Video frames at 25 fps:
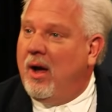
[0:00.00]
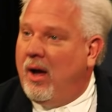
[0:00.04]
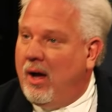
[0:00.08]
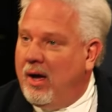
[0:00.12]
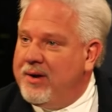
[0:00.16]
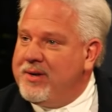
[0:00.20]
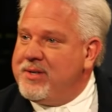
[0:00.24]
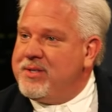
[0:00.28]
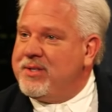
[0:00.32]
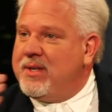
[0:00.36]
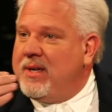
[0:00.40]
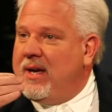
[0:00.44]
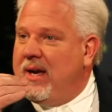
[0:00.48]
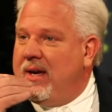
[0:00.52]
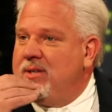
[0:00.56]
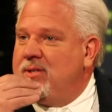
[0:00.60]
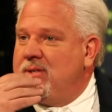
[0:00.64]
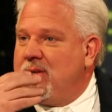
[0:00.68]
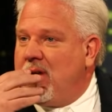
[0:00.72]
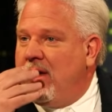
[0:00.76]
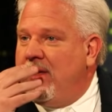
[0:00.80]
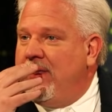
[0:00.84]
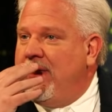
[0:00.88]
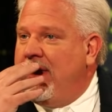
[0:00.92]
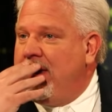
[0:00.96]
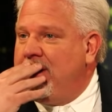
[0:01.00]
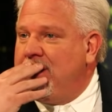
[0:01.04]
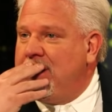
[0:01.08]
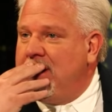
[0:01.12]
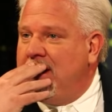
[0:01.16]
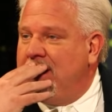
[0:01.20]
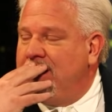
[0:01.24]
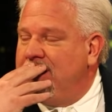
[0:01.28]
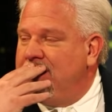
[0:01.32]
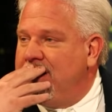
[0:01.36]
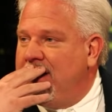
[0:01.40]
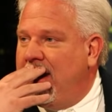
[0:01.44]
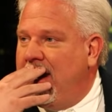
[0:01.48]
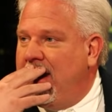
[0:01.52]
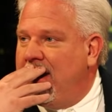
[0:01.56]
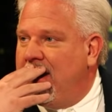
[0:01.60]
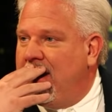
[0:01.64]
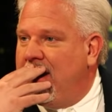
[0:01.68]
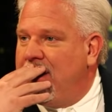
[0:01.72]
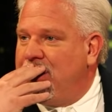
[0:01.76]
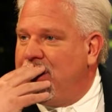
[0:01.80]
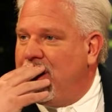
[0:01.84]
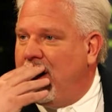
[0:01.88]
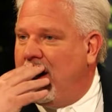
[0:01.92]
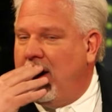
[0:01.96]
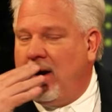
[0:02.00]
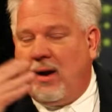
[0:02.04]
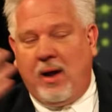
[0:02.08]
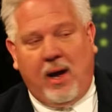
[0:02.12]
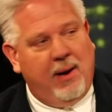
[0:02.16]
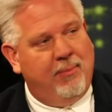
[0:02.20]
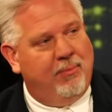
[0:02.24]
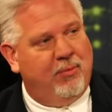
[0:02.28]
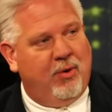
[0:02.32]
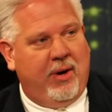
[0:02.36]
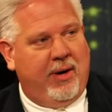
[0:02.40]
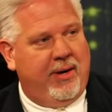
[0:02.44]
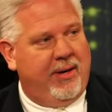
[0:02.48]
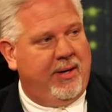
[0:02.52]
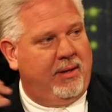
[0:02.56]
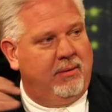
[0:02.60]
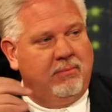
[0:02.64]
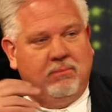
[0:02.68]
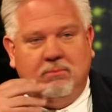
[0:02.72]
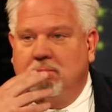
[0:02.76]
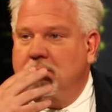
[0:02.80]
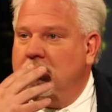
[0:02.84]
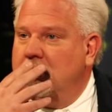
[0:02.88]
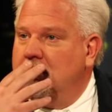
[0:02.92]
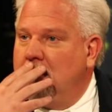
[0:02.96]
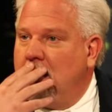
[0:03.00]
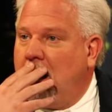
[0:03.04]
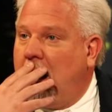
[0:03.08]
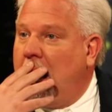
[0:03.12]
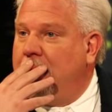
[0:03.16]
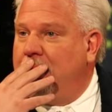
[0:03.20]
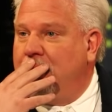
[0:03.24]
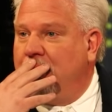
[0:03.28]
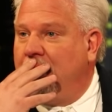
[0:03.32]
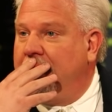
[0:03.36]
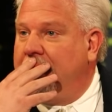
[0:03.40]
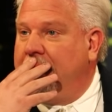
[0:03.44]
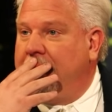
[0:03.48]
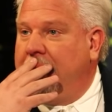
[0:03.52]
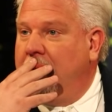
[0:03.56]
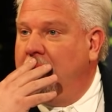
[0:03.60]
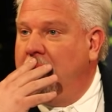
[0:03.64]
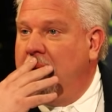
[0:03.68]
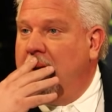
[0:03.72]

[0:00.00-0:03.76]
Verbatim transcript: Honestly, I saw that the other day and I thought, I'm running. I'm running. Really?